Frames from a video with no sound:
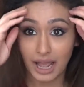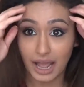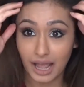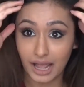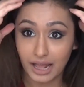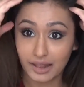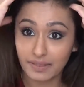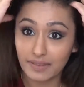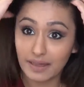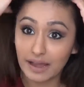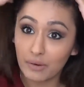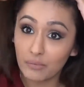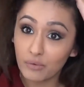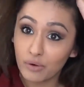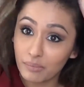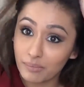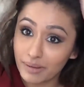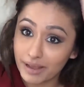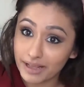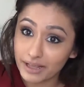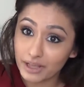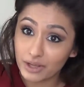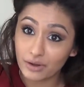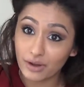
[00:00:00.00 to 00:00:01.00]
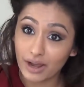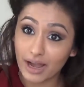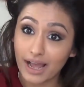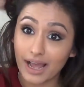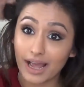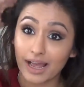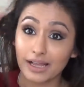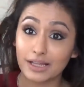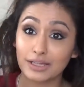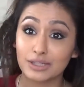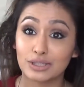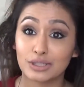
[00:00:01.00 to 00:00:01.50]
and that will make your
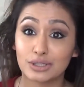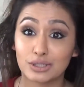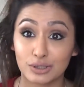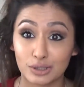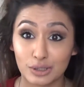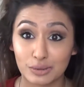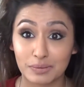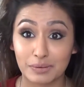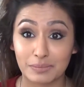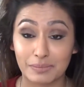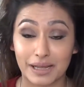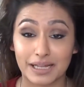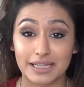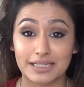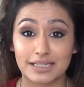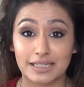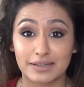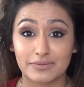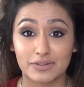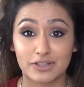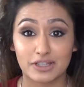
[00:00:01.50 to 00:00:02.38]
hair super massive.